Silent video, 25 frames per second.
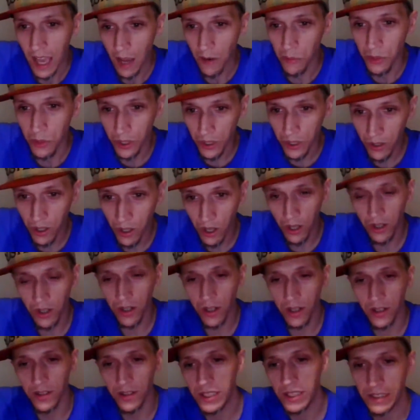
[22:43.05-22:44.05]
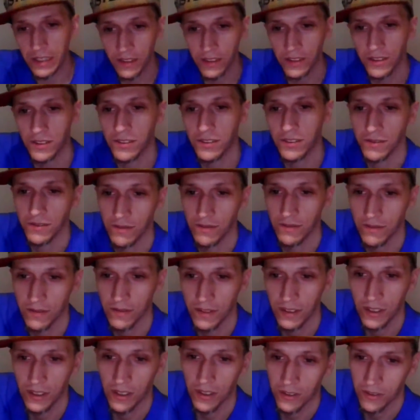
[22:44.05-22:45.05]
I work hard on these,
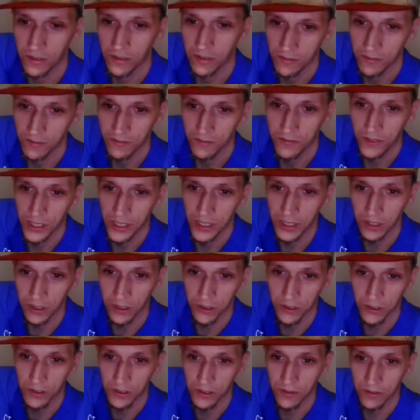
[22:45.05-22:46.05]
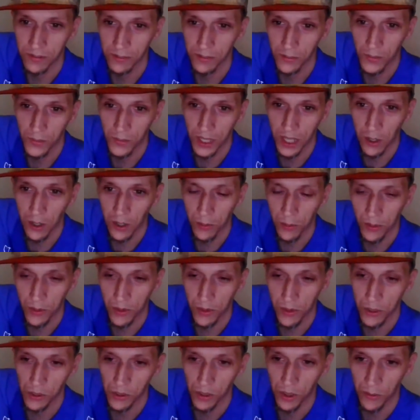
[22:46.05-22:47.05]
videos. I hope
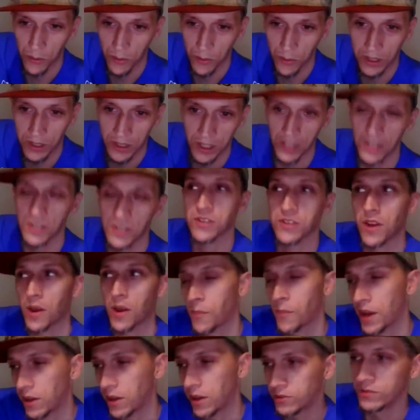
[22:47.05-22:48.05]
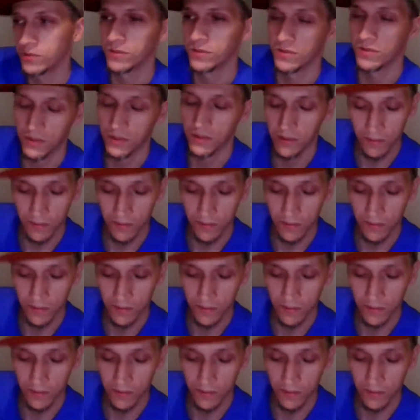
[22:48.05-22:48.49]
you enjoy it when it does come out.